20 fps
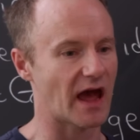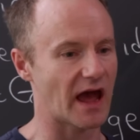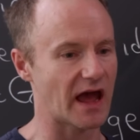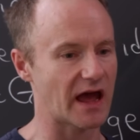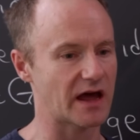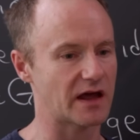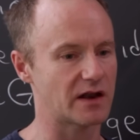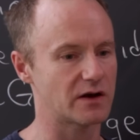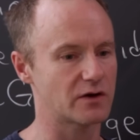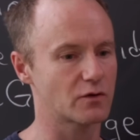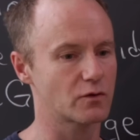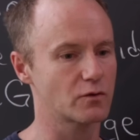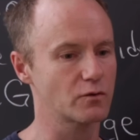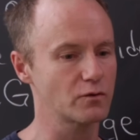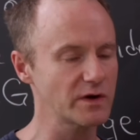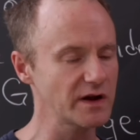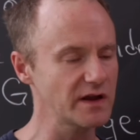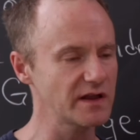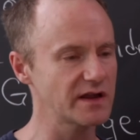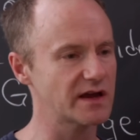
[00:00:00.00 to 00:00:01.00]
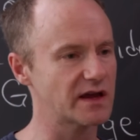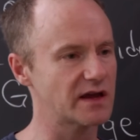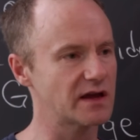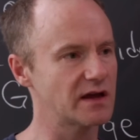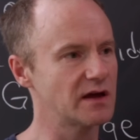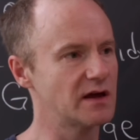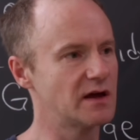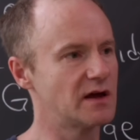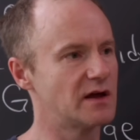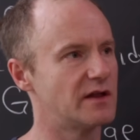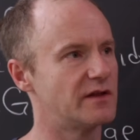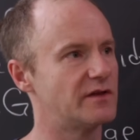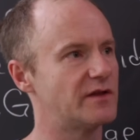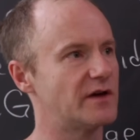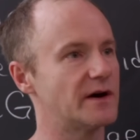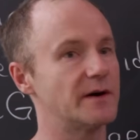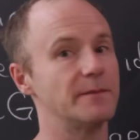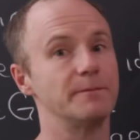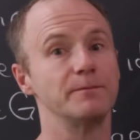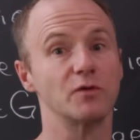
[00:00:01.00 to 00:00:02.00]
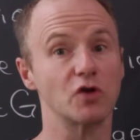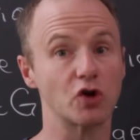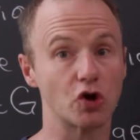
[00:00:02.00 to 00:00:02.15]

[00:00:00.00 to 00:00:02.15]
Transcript: And really, the